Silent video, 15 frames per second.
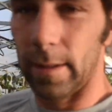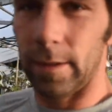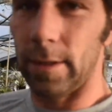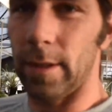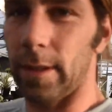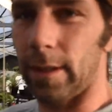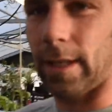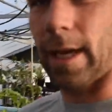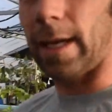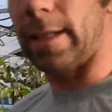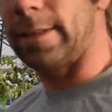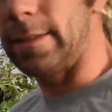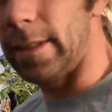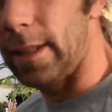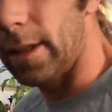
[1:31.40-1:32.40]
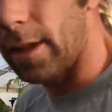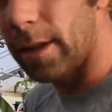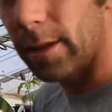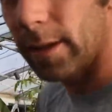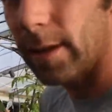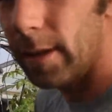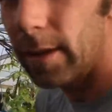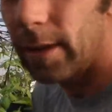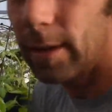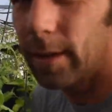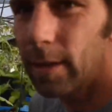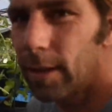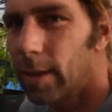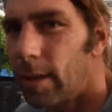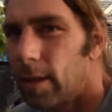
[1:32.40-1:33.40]
you can kind of see on the
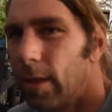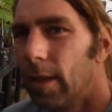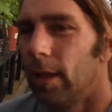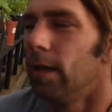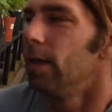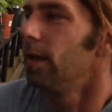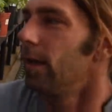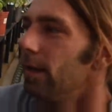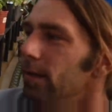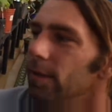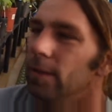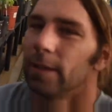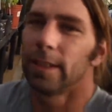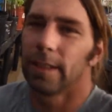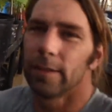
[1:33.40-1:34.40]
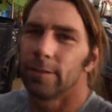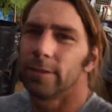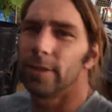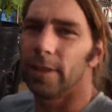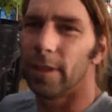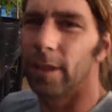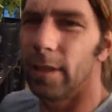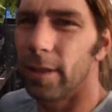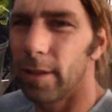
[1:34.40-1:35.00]
leaves here.